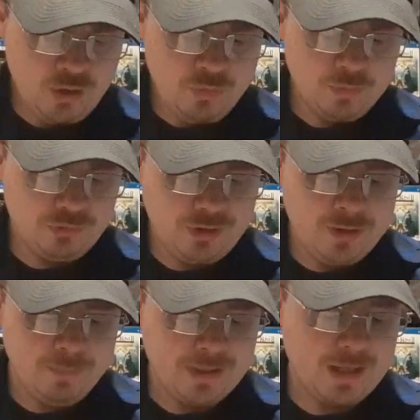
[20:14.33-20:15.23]
We'll see,
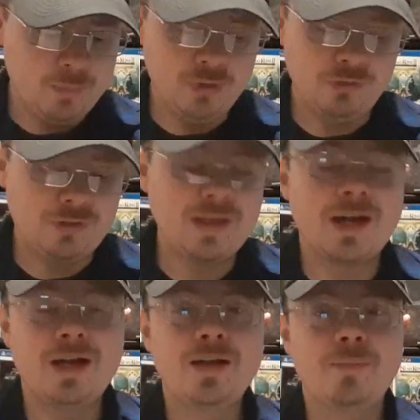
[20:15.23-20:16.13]
but I will say
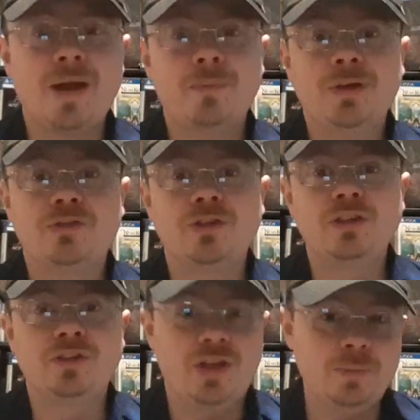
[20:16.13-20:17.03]
I am happy to see
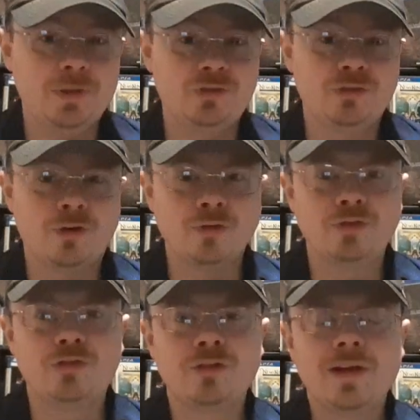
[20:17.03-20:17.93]
Demon
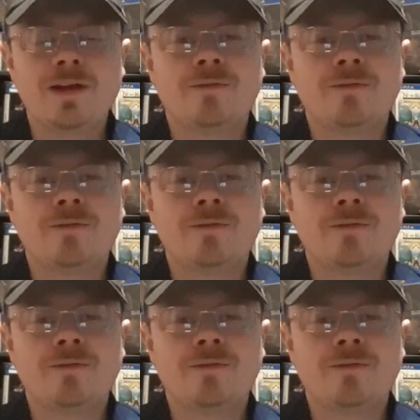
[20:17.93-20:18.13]
Souls